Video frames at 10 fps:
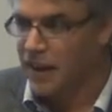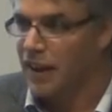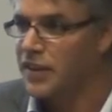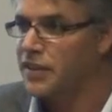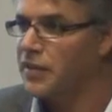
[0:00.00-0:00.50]

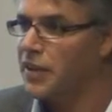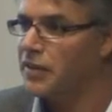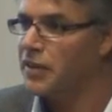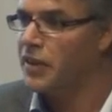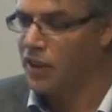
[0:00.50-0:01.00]
and there's a very,
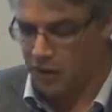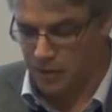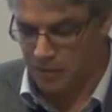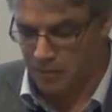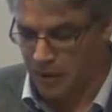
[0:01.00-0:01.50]
very
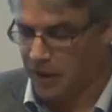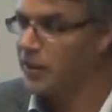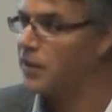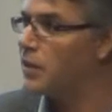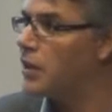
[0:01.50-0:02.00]
low
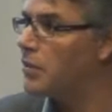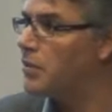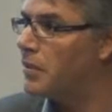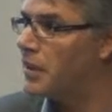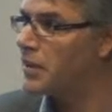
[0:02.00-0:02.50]
market or
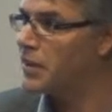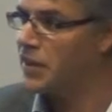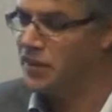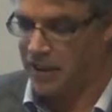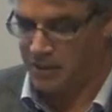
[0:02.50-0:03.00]
adoption risk
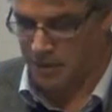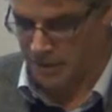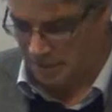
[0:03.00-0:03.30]
associated with